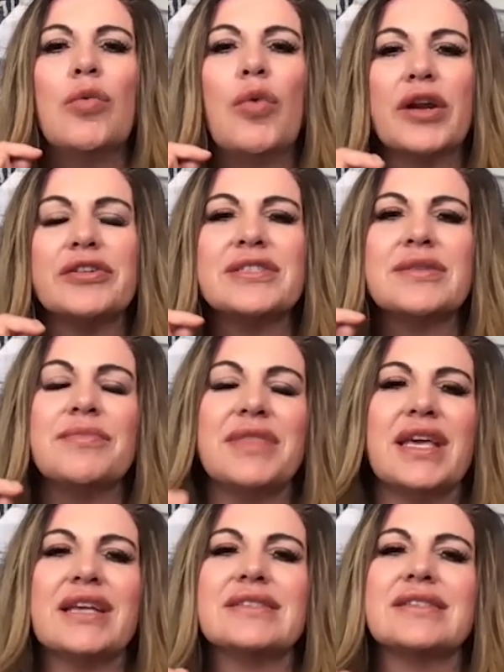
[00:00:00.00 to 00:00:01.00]
What are some
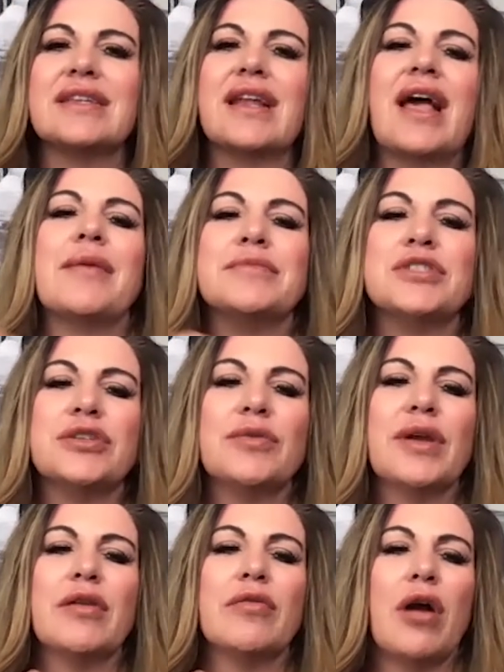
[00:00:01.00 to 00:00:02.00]
things that I am
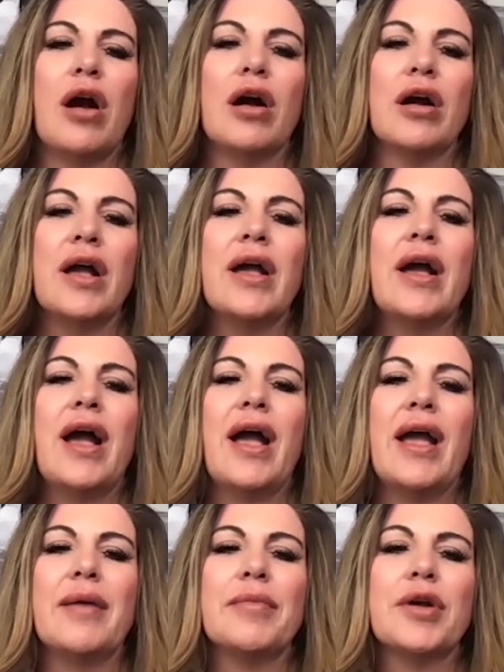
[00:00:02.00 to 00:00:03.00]
doing wrong?
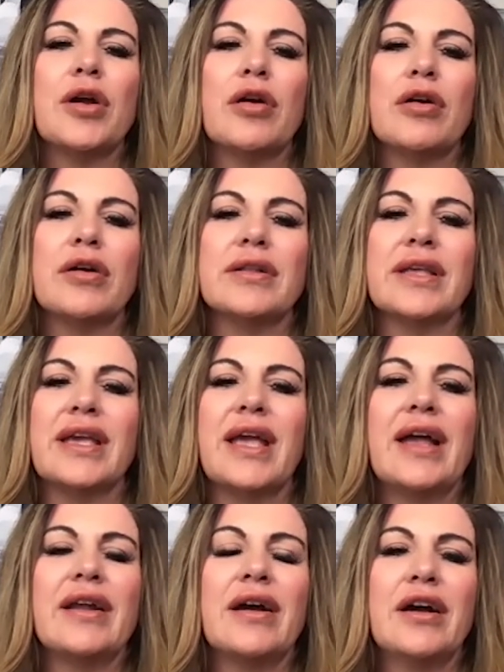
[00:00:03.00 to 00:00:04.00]
I am
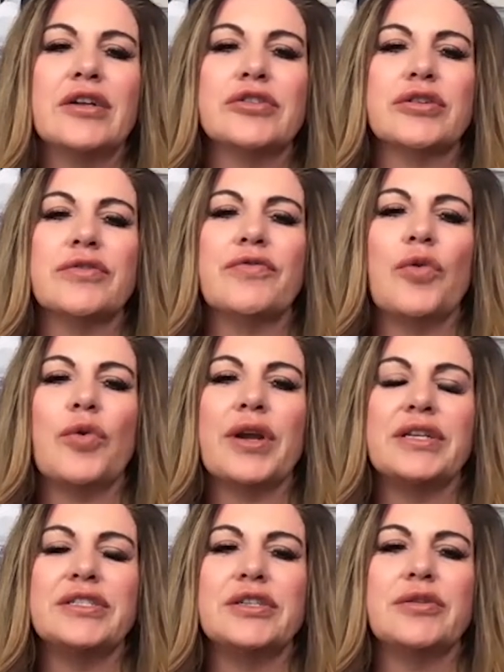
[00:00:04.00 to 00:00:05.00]
currently at
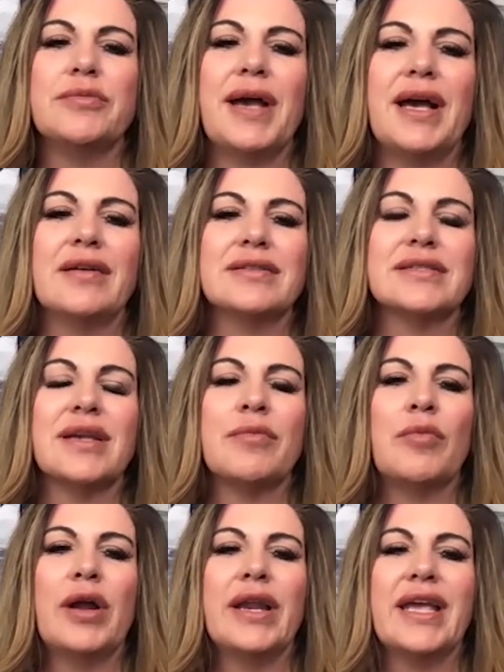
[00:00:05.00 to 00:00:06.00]
142 pounds
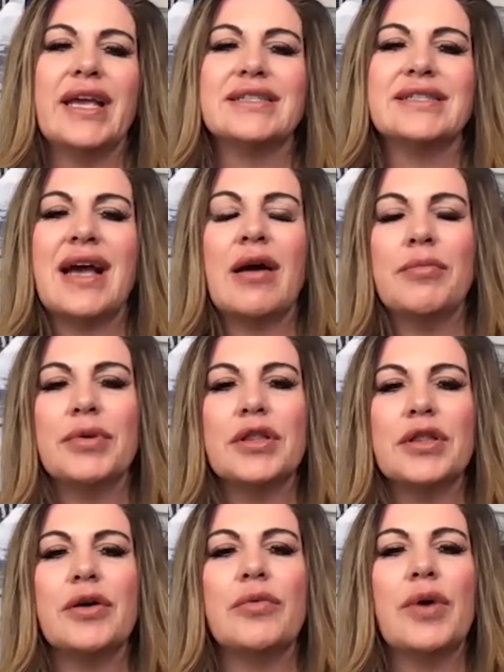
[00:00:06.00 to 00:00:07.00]
and want to get down
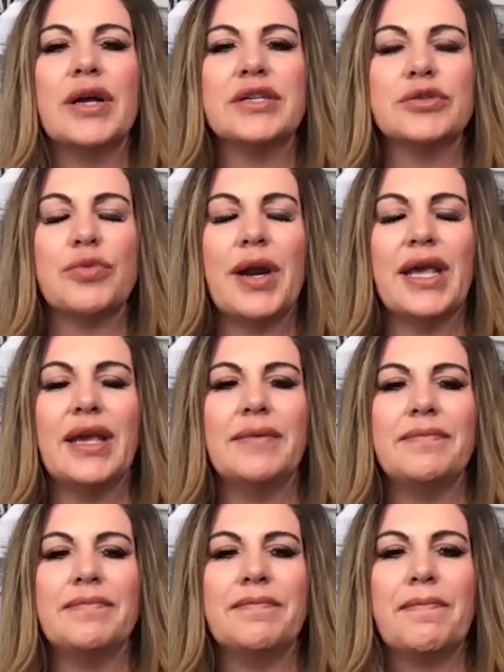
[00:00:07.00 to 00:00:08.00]
below 120.